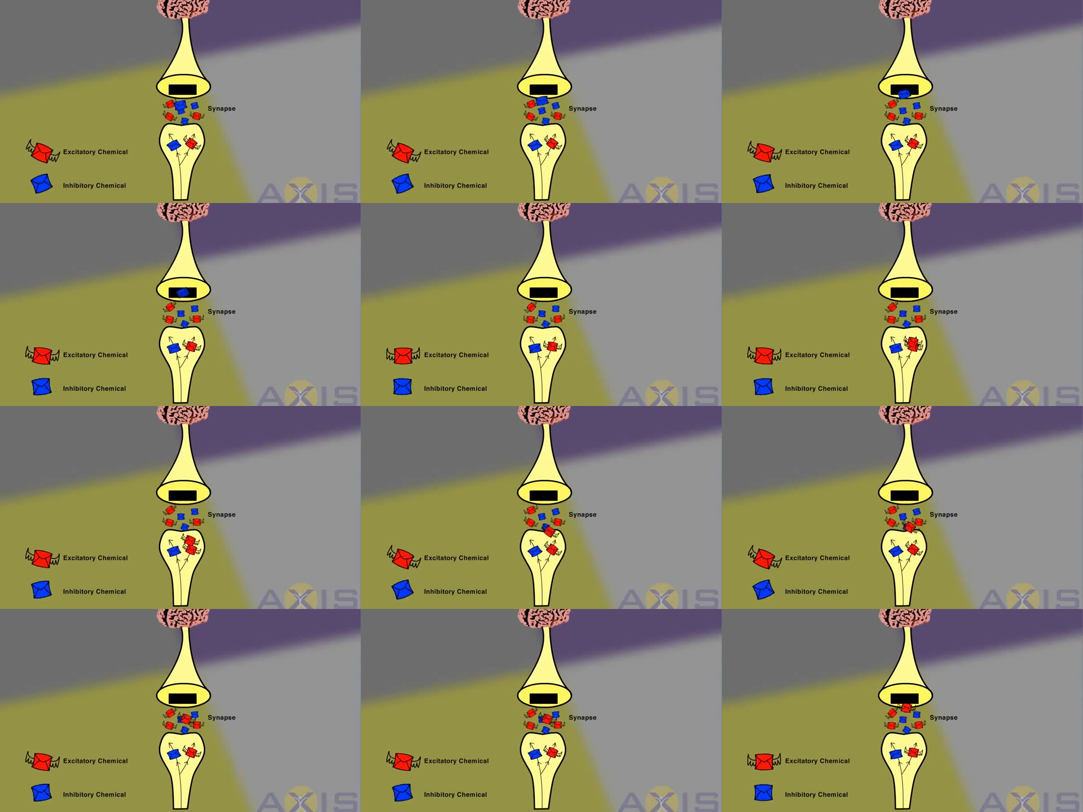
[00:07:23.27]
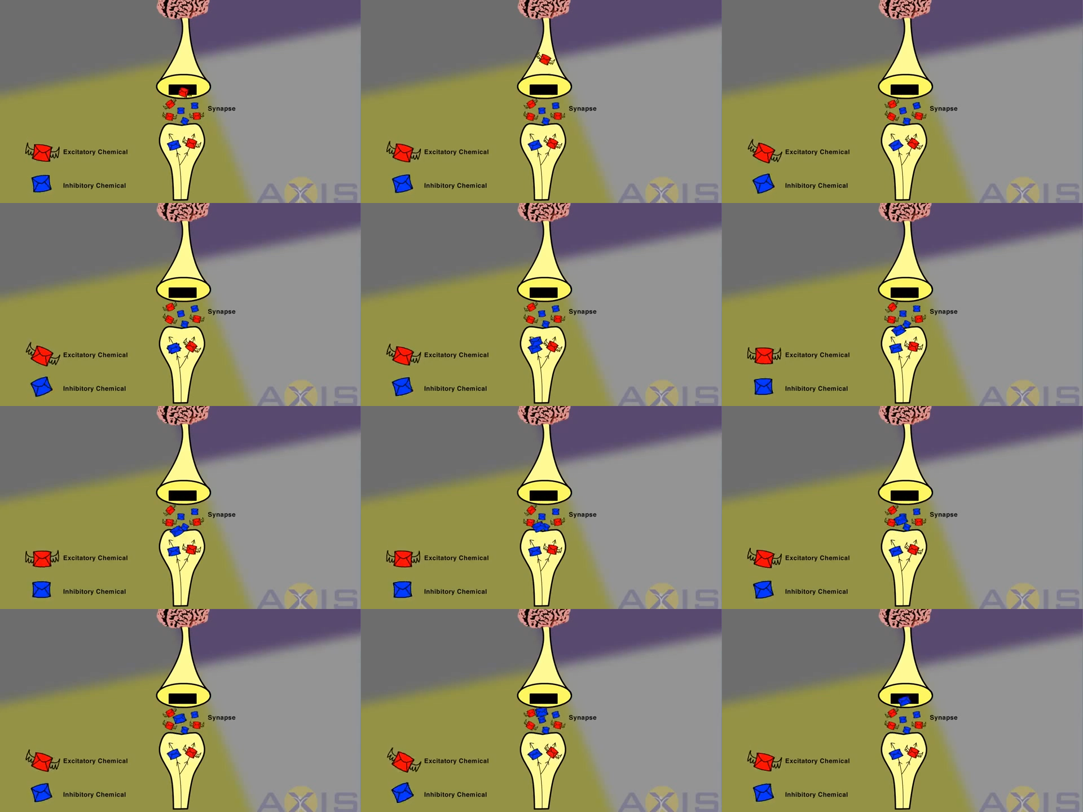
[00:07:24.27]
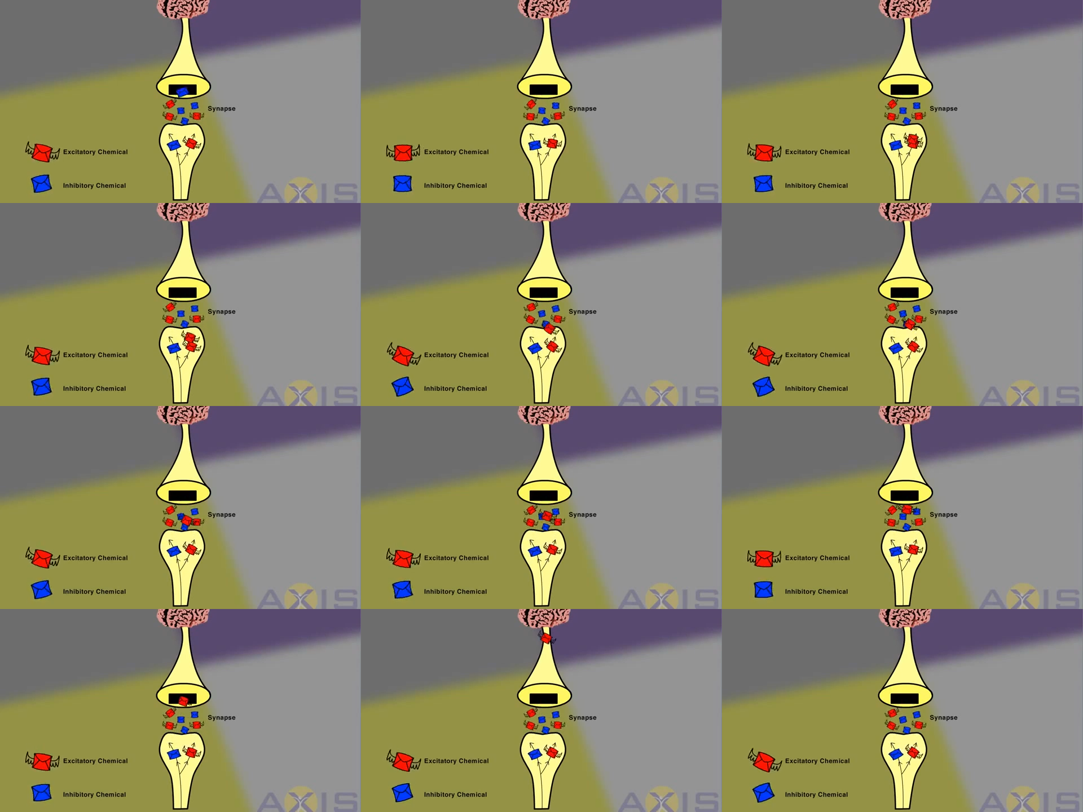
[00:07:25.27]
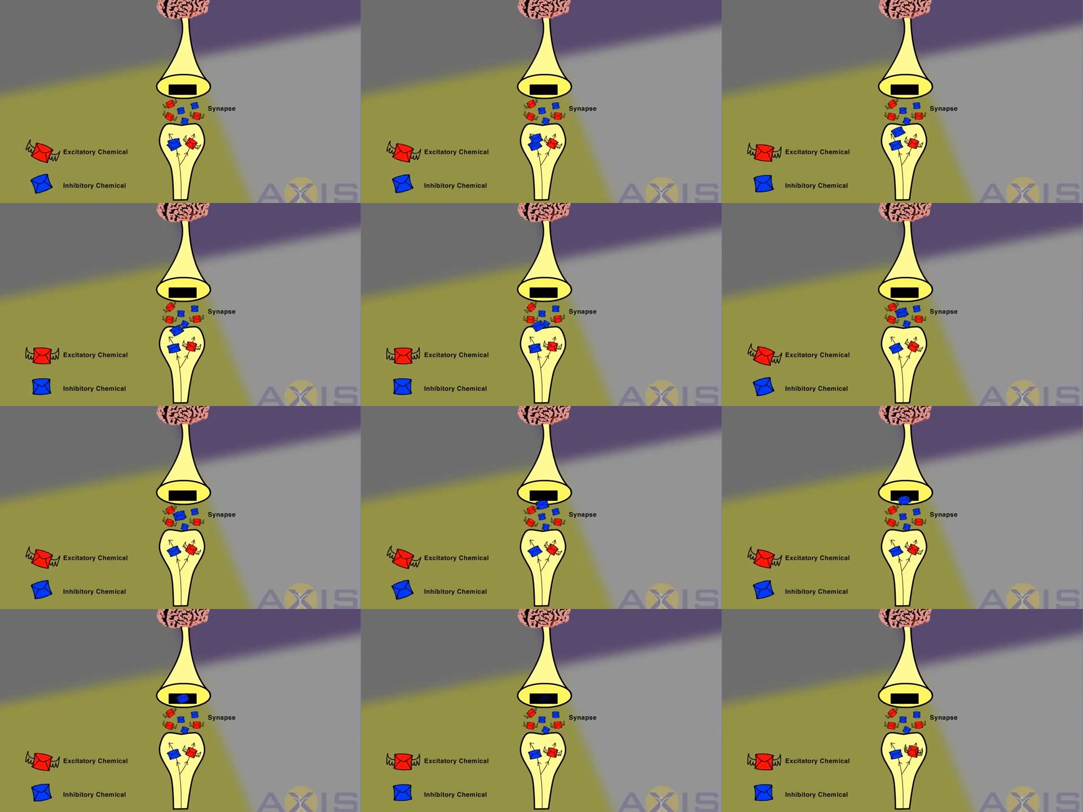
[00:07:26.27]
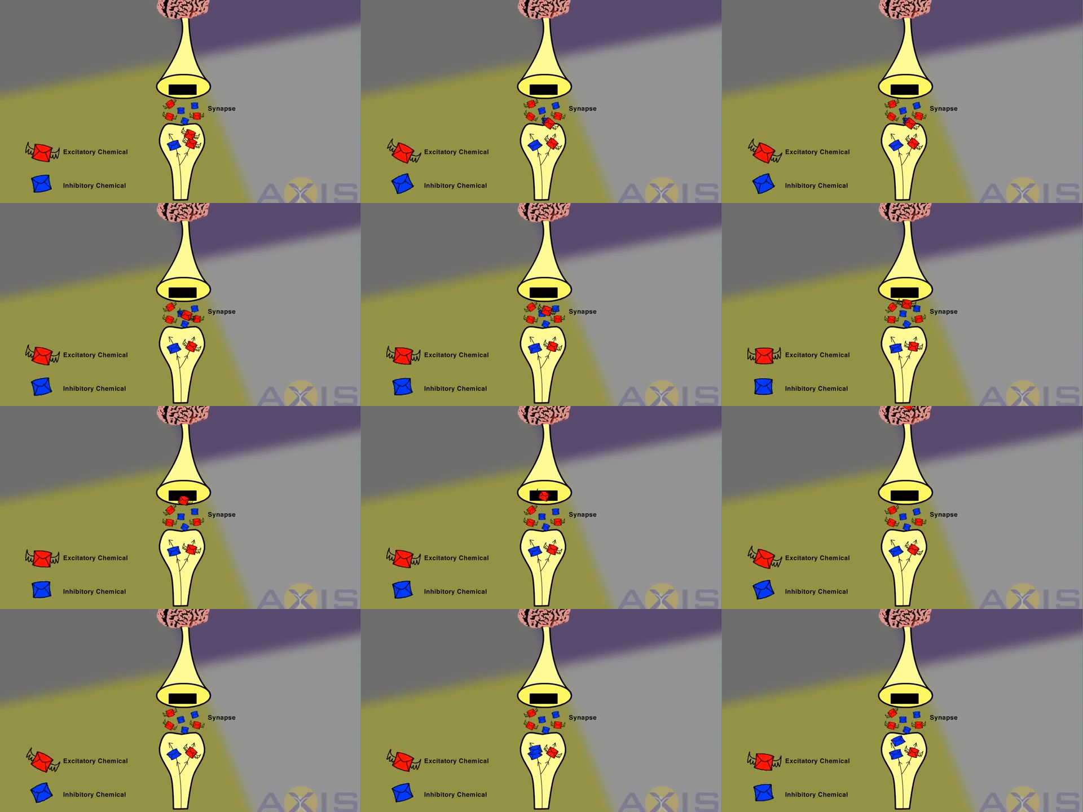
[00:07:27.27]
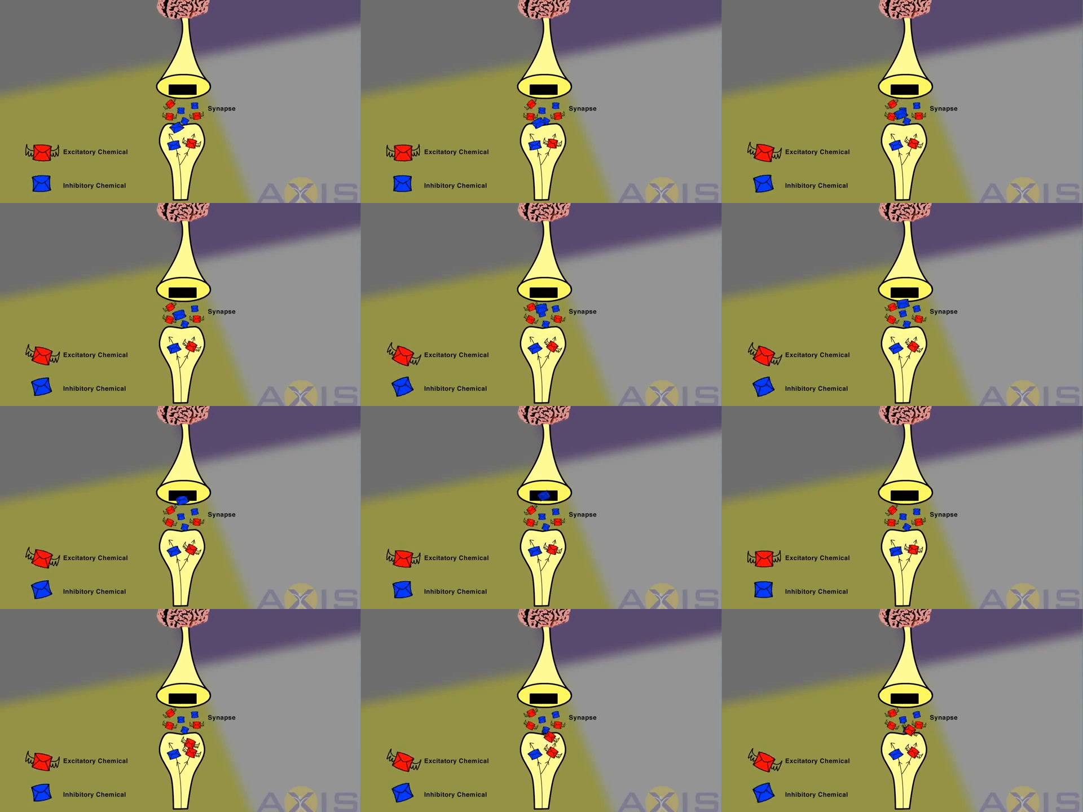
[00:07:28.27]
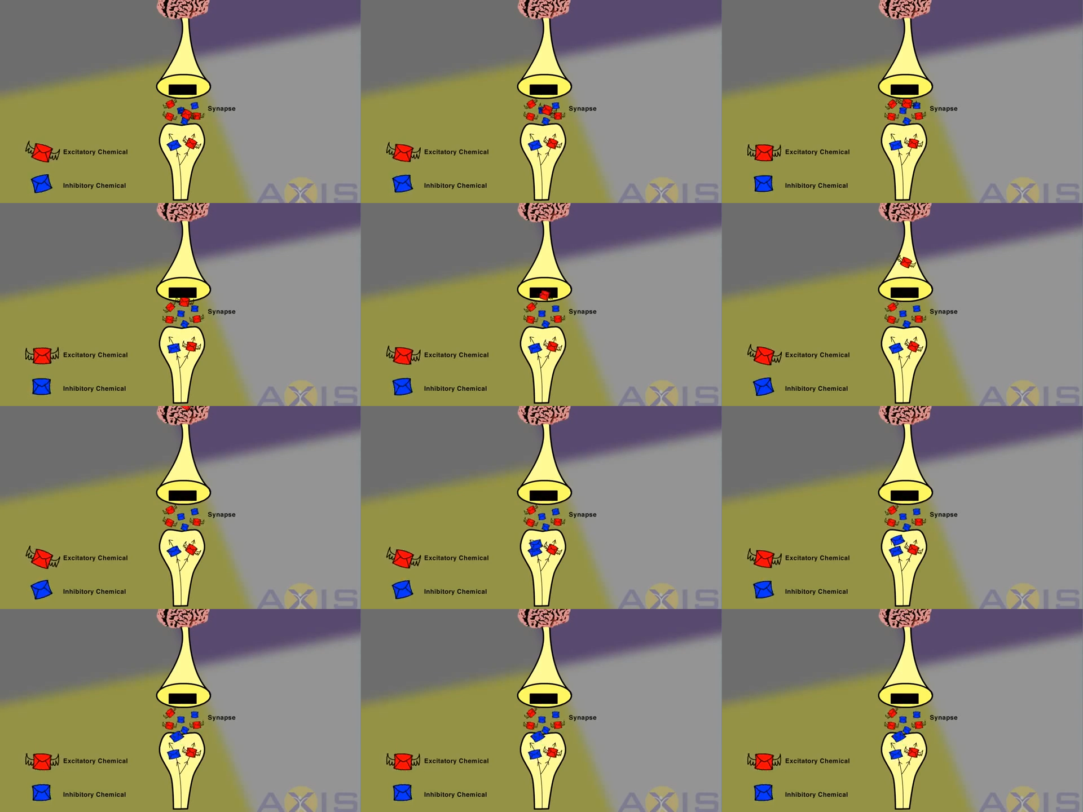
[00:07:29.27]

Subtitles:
(no speaker visible)